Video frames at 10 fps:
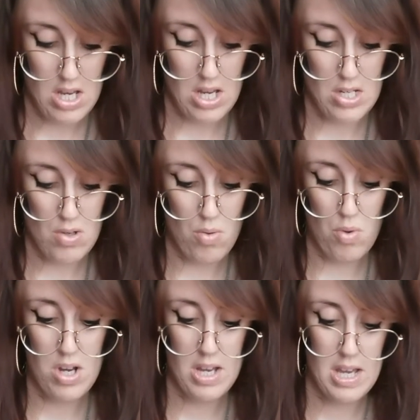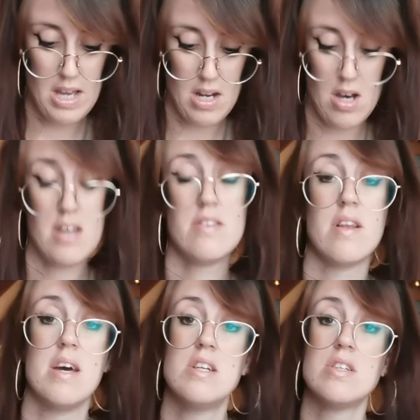and you're working in
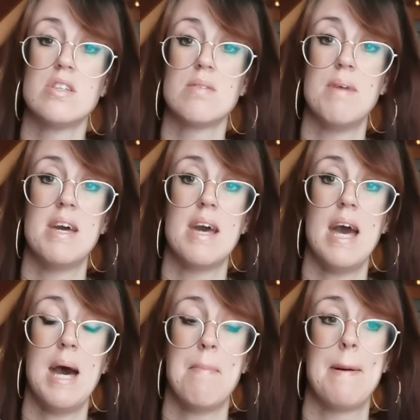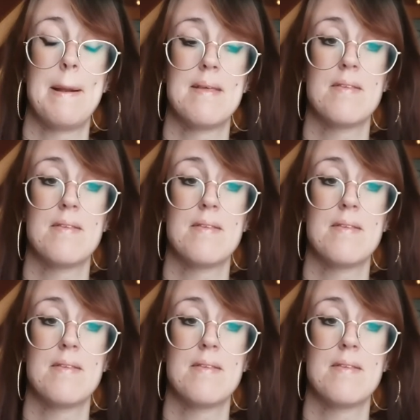isolation to make it happen.